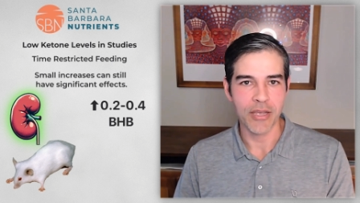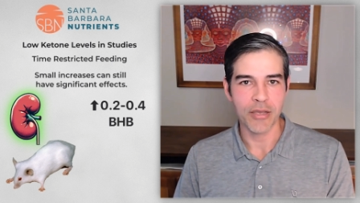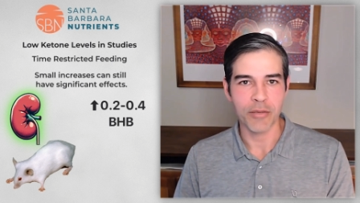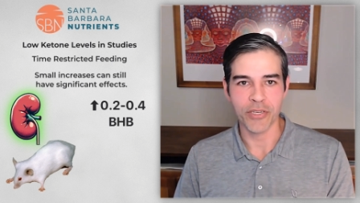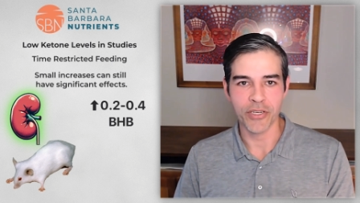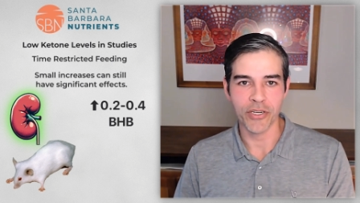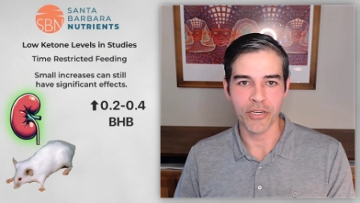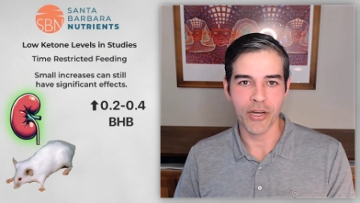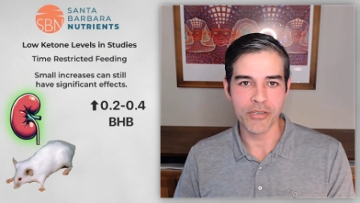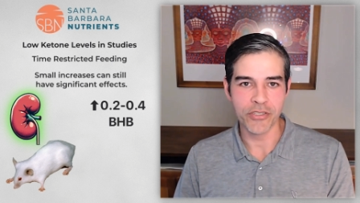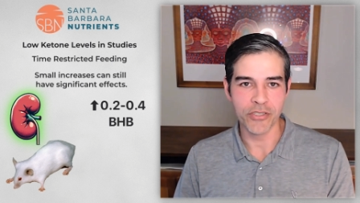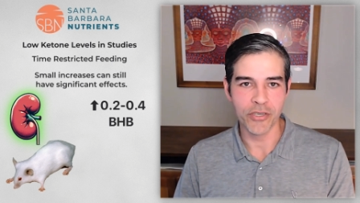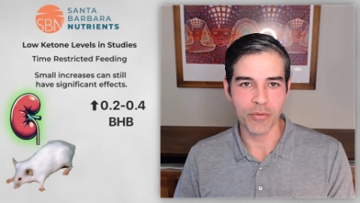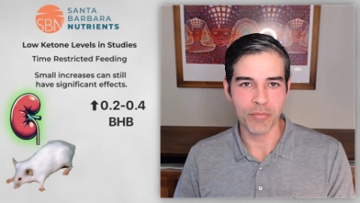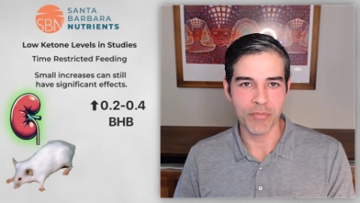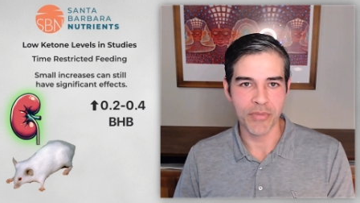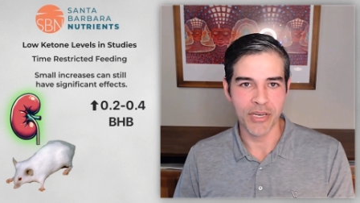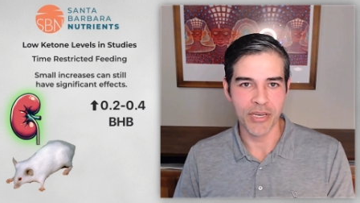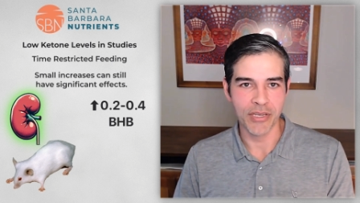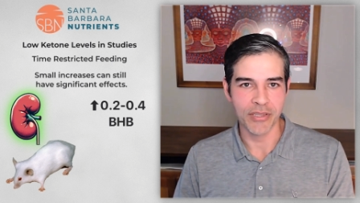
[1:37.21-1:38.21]
It could also
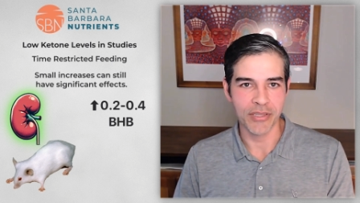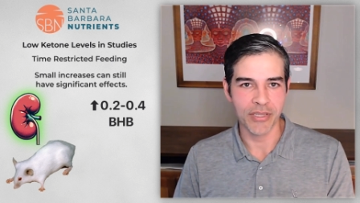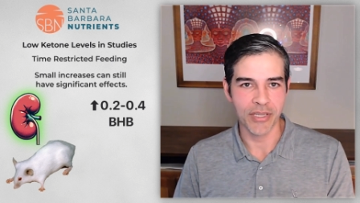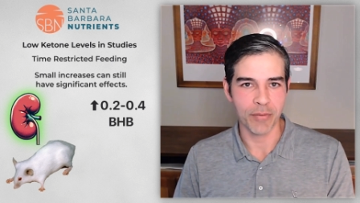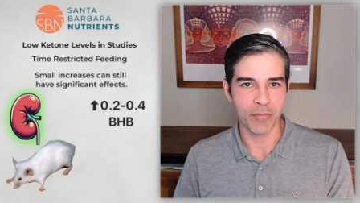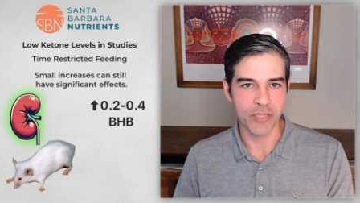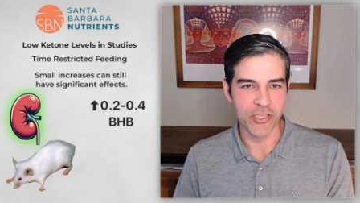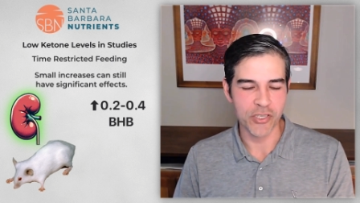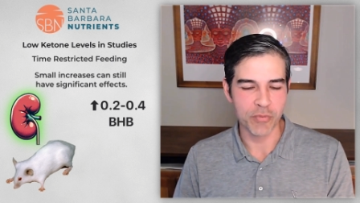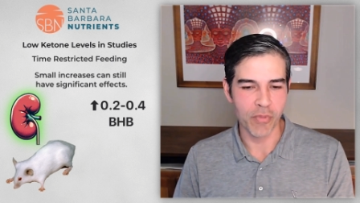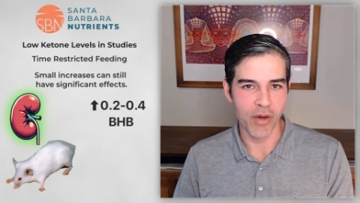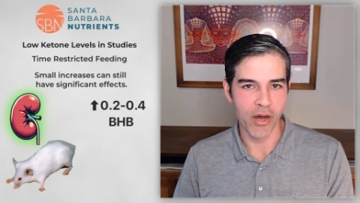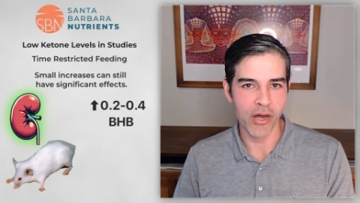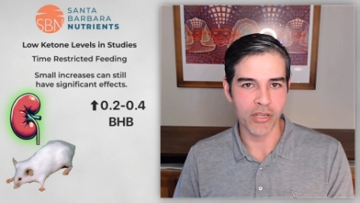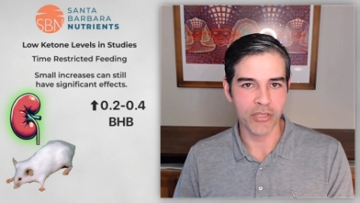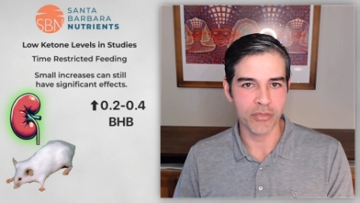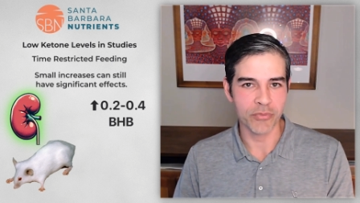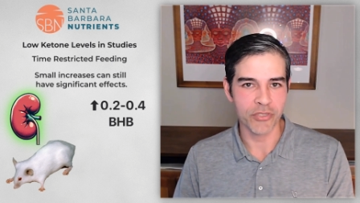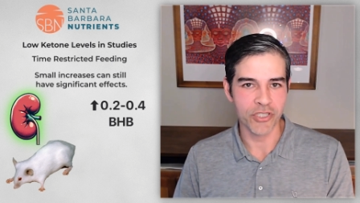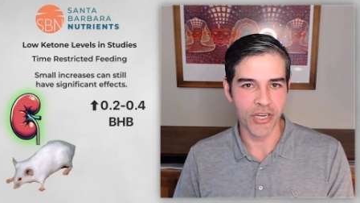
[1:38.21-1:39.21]
mean that
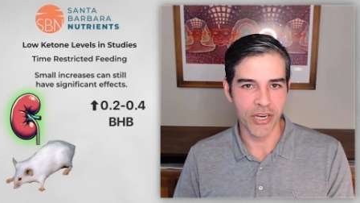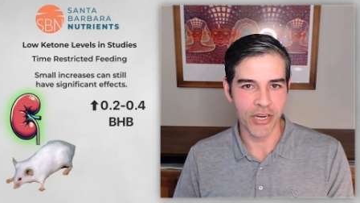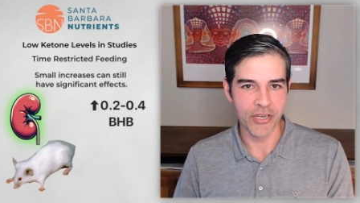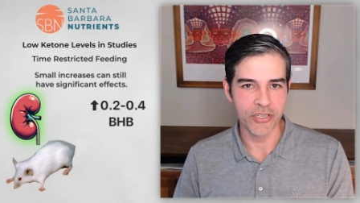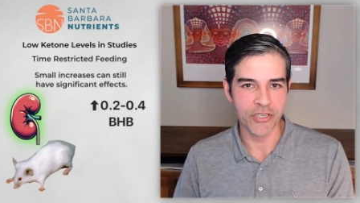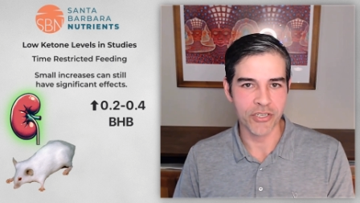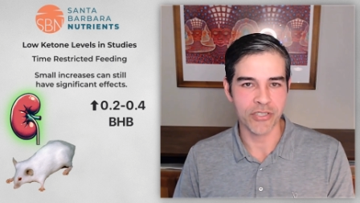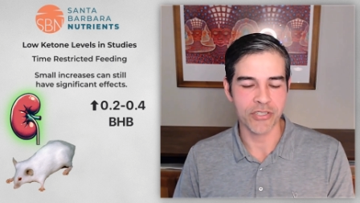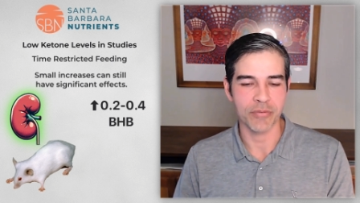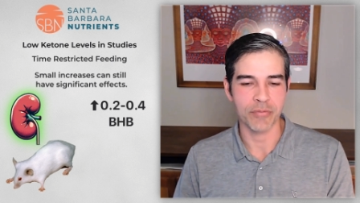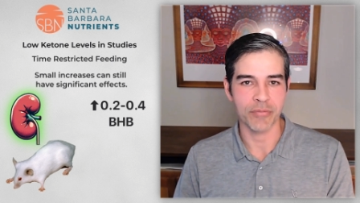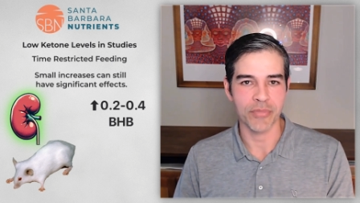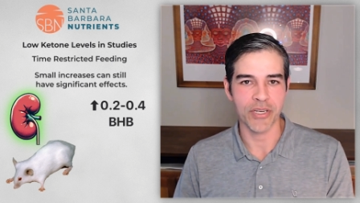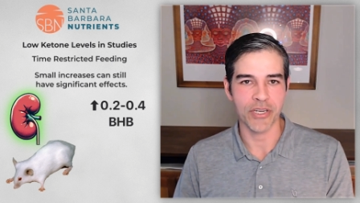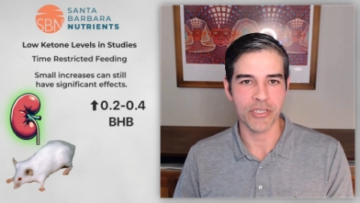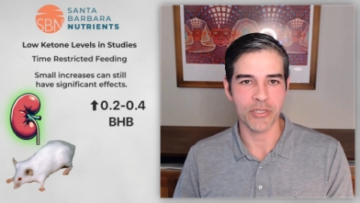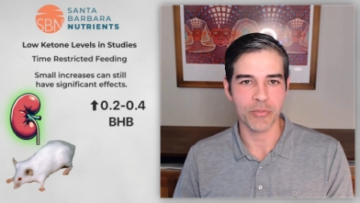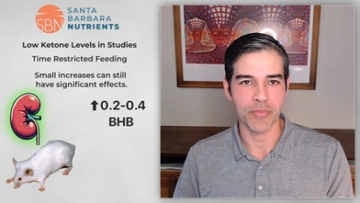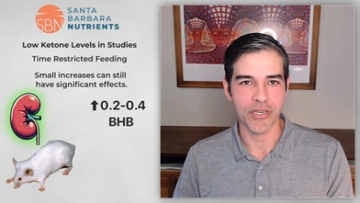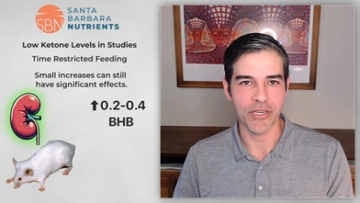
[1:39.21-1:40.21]
small changes in
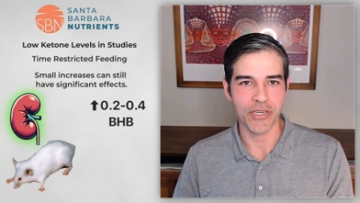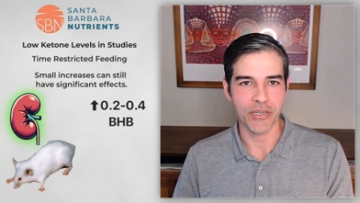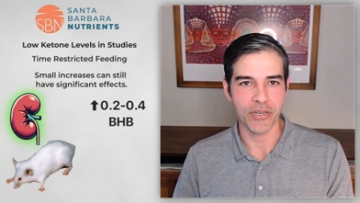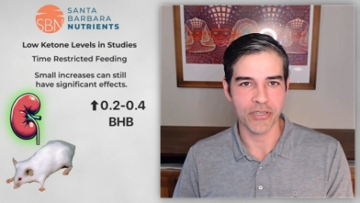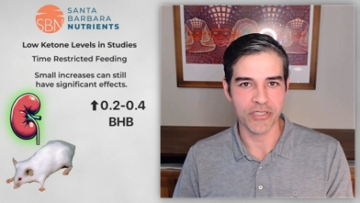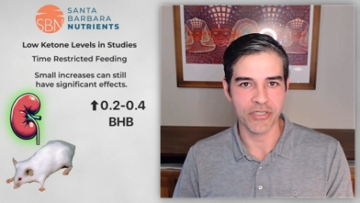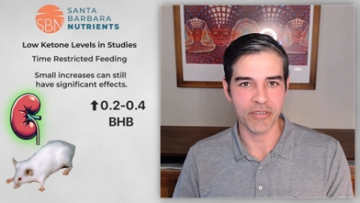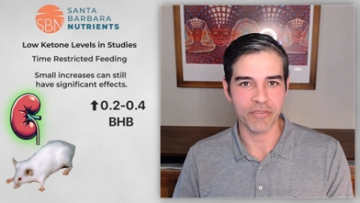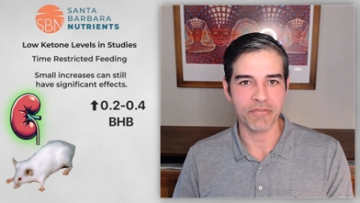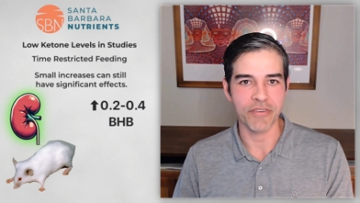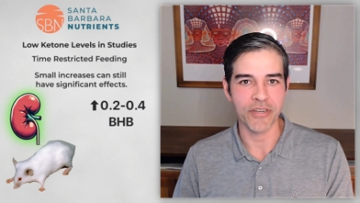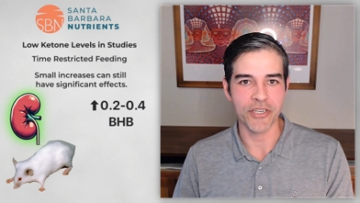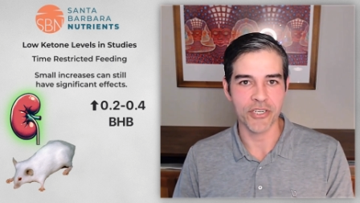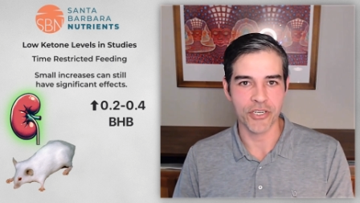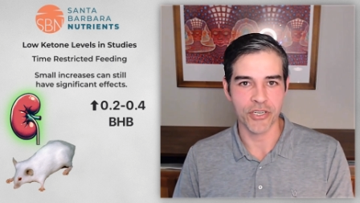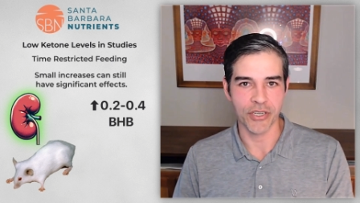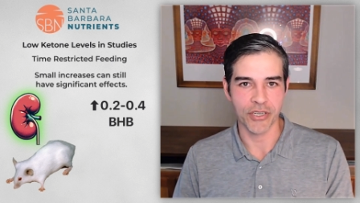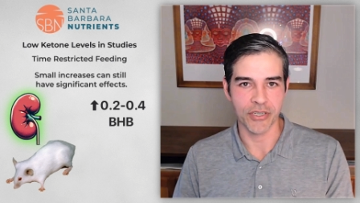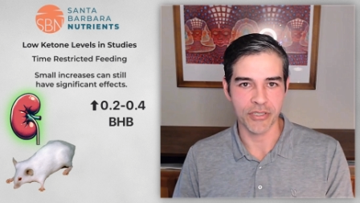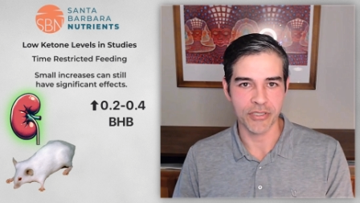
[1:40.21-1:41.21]
BHB are
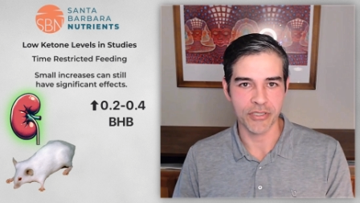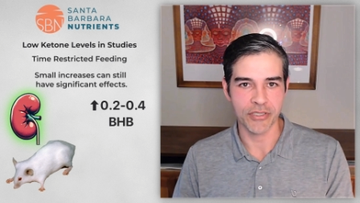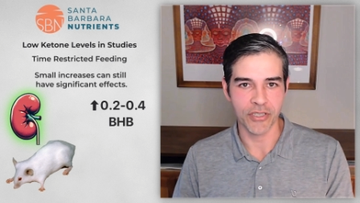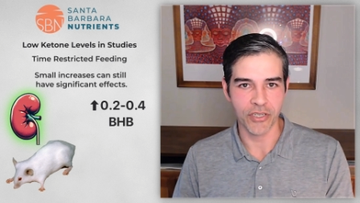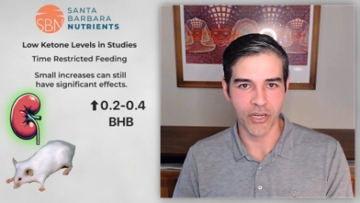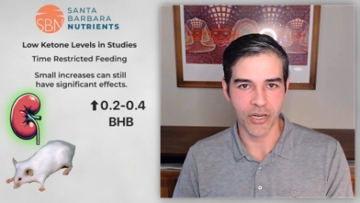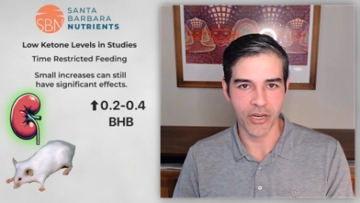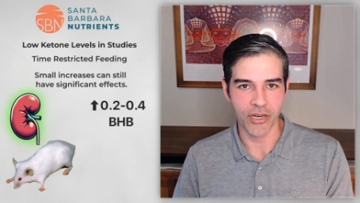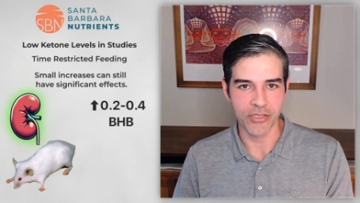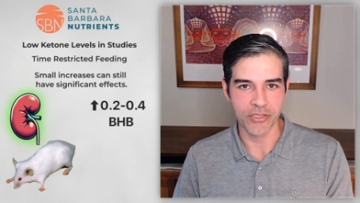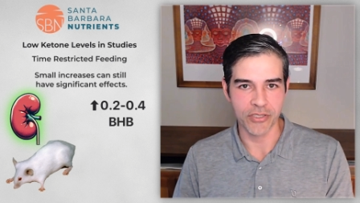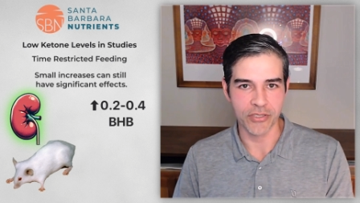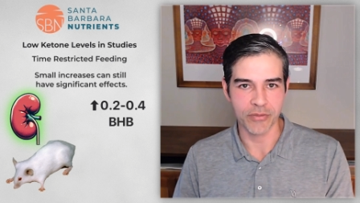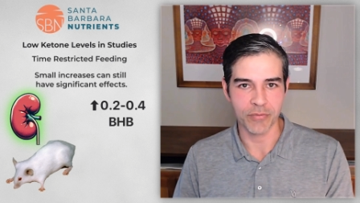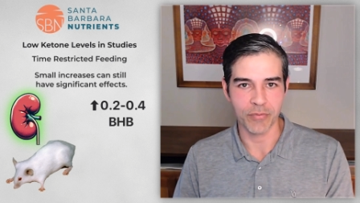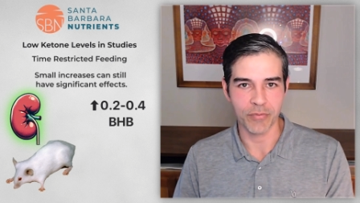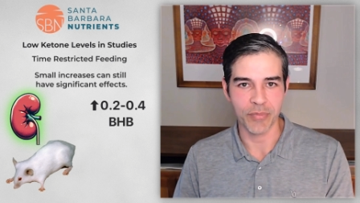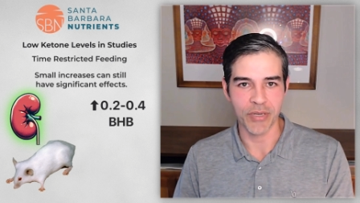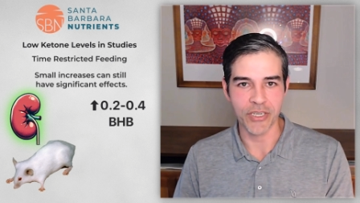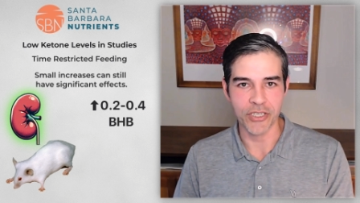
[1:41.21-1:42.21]
sufficient to cause
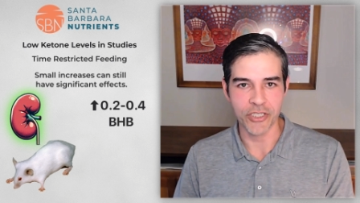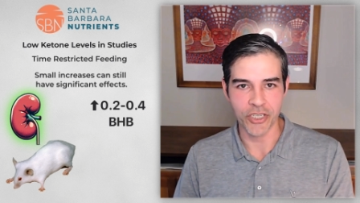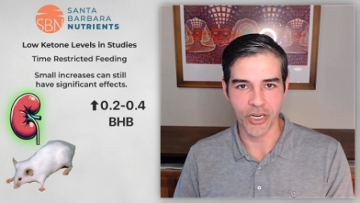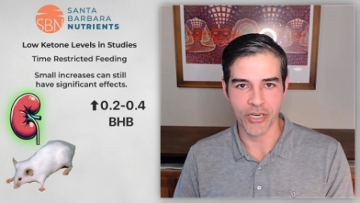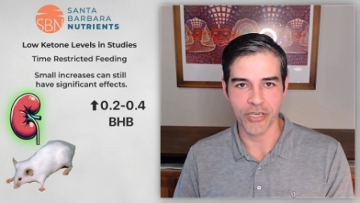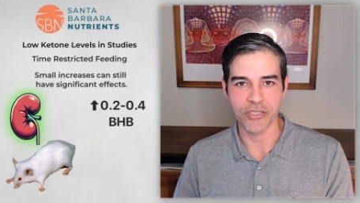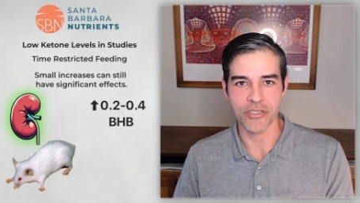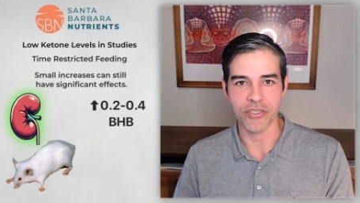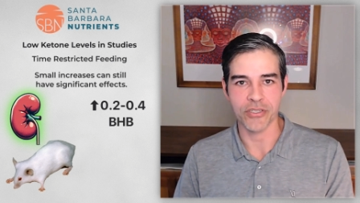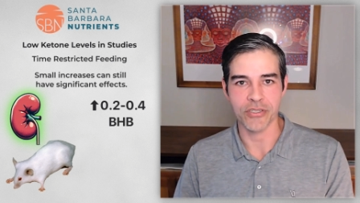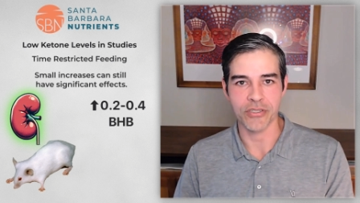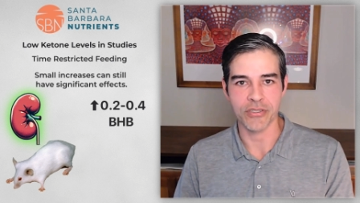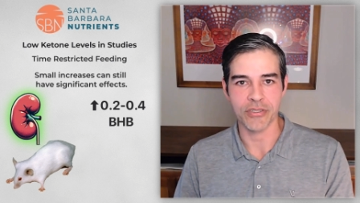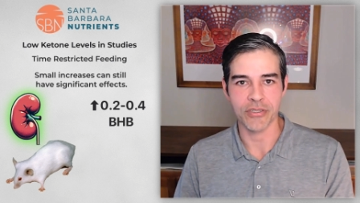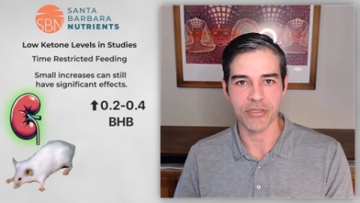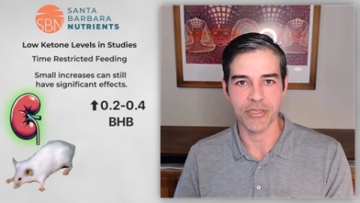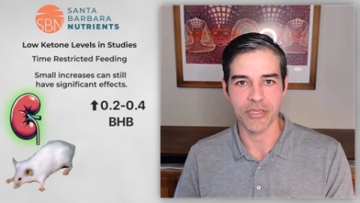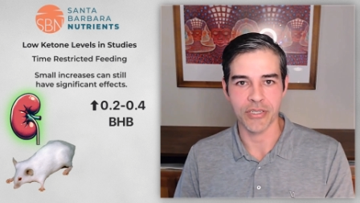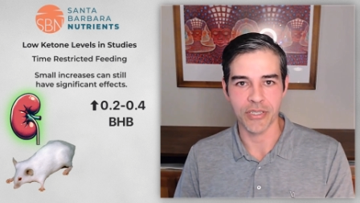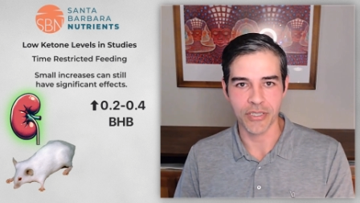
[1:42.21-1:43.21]
big changes
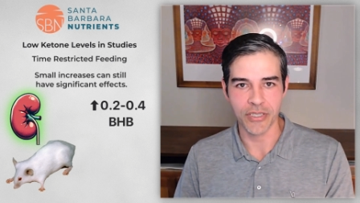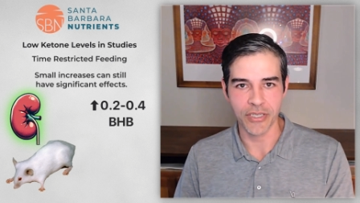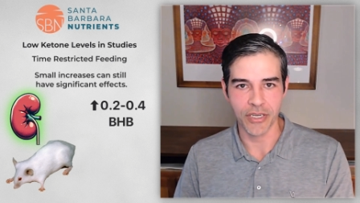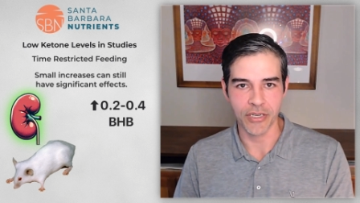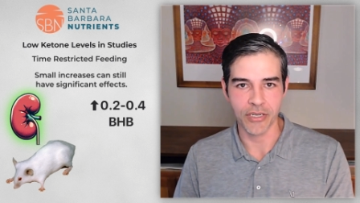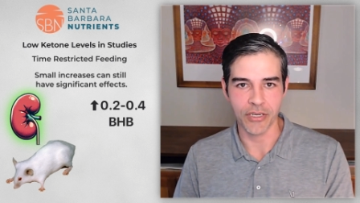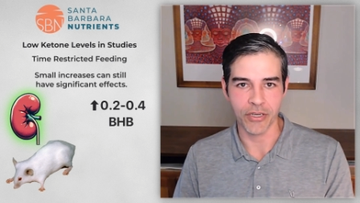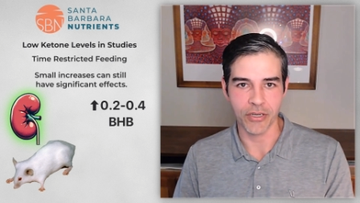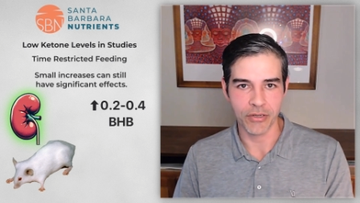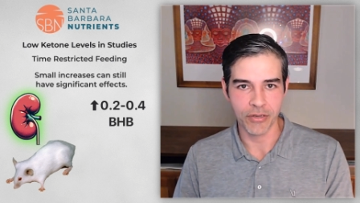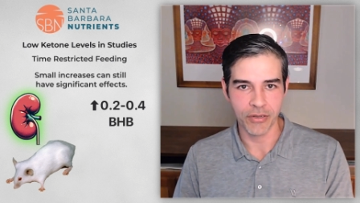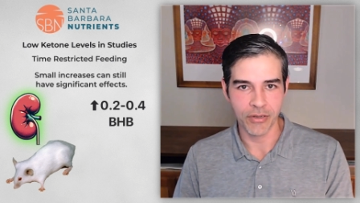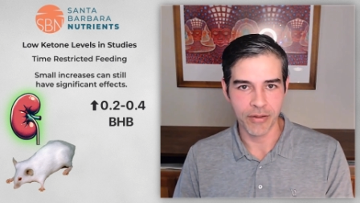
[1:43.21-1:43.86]
in the kidney.